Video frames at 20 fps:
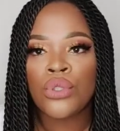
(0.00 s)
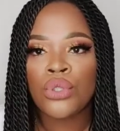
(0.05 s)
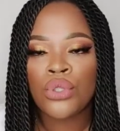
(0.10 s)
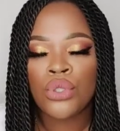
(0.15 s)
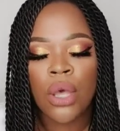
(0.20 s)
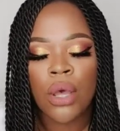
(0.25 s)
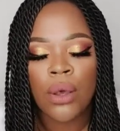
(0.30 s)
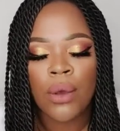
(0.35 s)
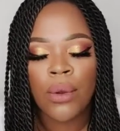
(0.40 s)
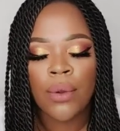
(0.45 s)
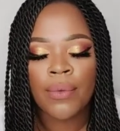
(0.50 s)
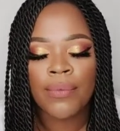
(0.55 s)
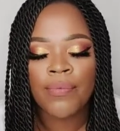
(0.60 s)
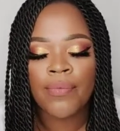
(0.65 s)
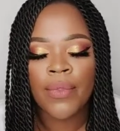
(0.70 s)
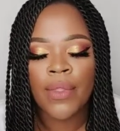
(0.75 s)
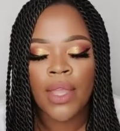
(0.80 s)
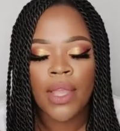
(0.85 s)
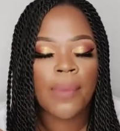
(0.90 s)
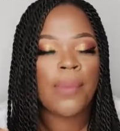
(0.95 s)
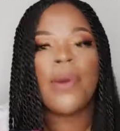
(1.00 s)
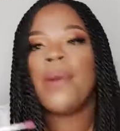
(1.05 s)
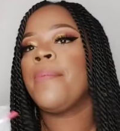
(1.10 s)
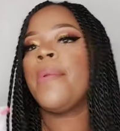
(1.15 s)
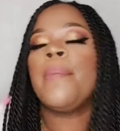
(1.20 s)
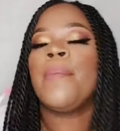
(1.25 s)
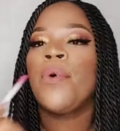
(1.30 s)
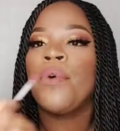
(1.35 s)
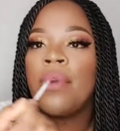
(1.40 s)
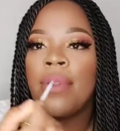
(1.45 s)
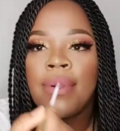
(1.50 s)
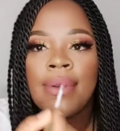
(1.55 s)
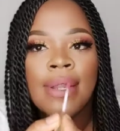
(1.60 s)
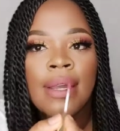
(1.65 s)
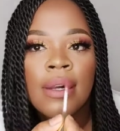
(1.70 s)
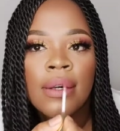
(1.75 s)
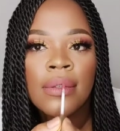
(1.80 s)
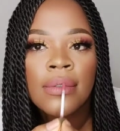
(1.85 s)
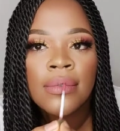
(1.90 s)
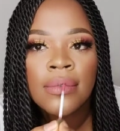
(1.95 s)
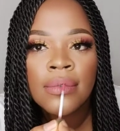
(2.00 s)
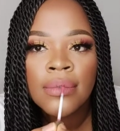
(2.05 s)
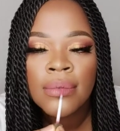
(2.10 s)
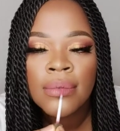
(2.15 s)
So I can put a bit more on now.